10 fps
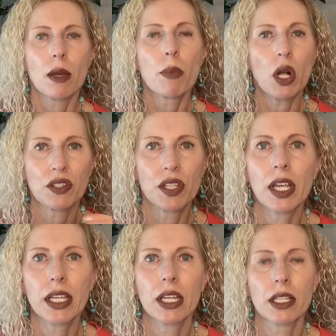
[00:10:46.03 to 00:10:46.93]

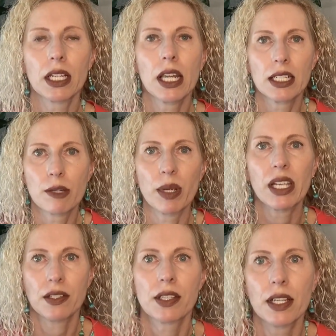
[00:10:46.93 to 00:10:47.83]
particulate to be
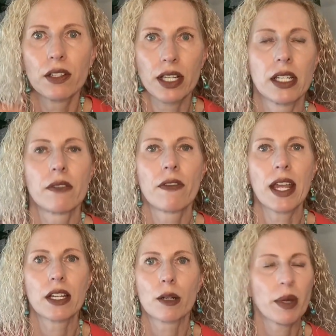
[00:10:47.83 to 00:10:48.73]
considered an
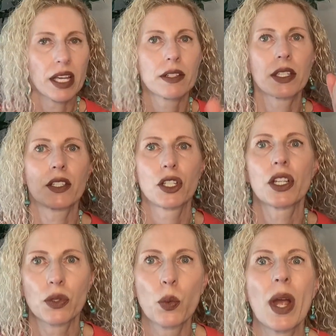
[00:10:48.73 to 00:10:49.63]
invader because it's
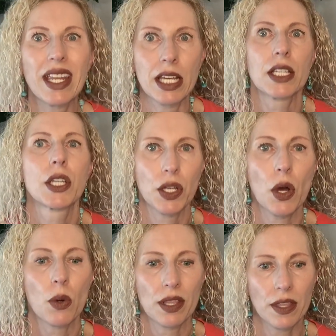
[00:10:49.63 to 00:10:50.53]
just waiting to
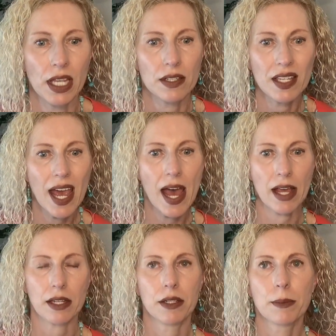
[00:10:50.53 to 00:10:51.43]
go on the
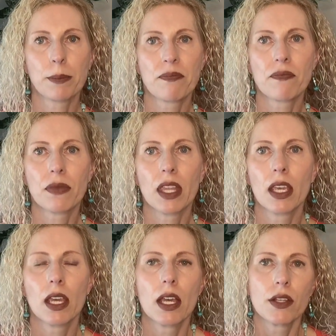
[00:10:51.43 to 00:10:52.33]
attack.
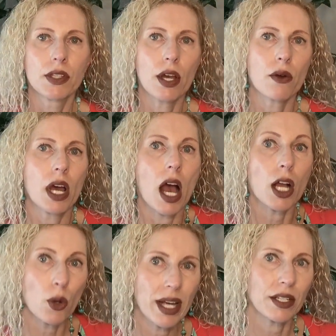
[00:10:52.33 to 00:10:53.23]
So a
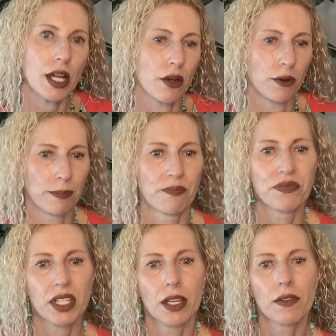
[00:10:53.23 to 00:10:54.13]
quick note,
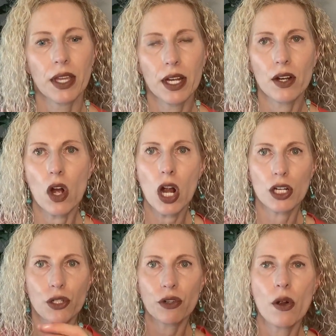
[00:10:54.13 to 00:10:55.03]
there are
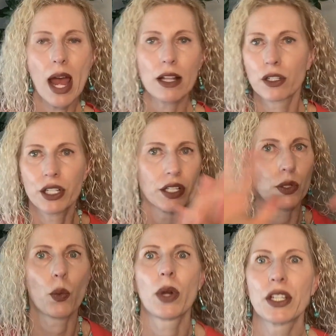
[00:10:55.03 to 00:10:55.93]
true allergies,
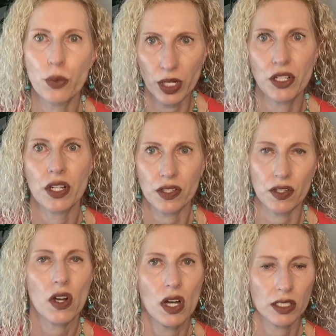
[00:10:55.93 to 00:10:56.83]
which we just
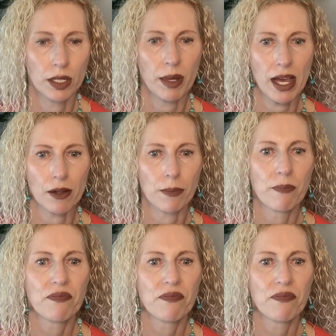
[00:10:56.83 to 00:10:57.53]
talked about.